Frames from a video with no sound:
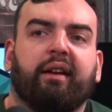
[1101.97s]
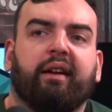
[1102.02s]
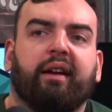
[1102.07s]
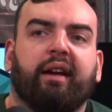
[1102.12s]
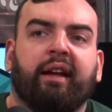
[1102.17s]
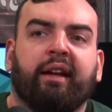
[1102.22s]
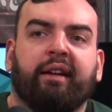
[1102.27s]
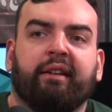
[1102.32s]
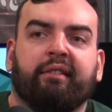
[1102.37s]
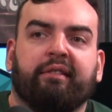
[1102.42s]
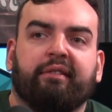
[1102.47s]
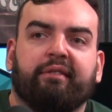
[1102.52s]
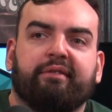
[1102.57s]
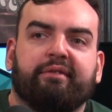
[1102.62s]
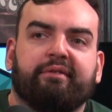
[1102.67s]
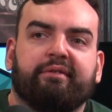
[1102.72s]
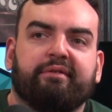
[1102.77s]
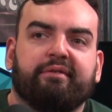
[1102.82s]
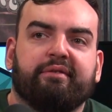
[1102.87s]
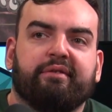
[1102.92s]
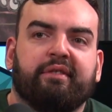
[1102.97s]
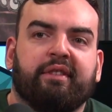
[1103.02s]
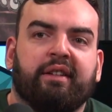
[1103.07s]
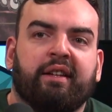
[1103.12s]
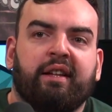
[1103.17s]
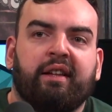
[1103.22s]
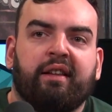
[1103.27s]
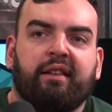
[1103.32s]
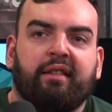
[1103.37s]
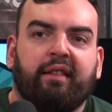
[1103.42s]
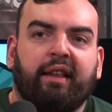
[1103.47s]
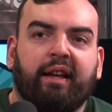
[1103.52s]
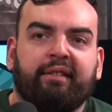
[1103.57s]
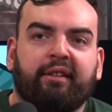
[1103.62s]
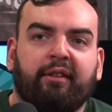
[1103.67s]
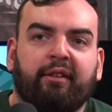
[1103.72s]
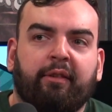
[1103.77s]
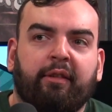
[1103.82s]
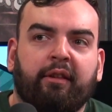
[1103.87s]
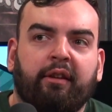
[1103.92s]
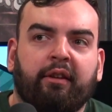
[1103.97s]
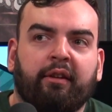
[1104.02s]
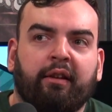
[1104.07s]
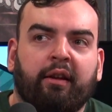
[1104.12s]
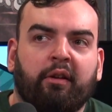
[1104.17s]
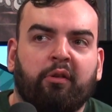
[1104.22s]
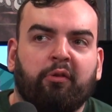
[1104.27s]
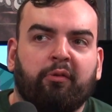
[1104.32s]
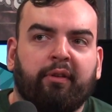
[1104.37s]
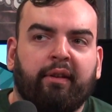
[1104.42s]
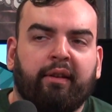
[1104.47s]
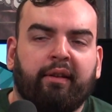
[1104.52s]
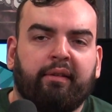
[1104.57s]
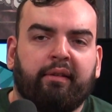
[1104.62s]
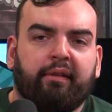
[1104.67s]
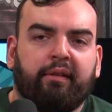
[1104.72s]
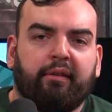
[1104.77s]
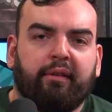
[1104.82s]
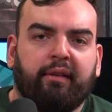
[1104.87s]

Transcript: And that's something you learn over this